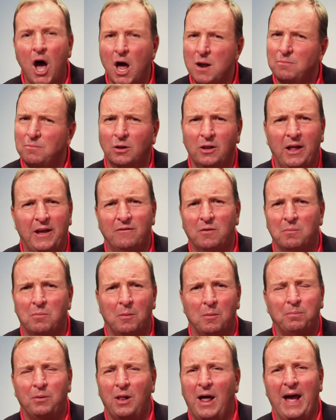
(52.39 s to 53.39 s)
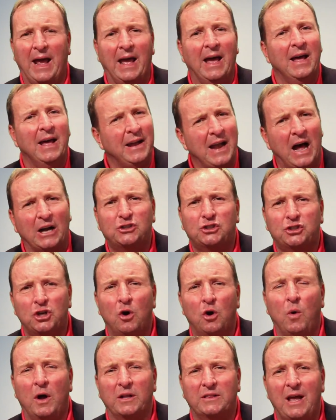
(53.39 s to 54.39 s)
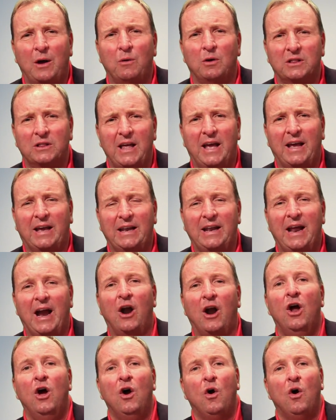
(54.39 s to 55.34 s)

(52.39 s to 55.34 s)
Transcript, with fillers: unbelievable play. Not sure what they were thinking there.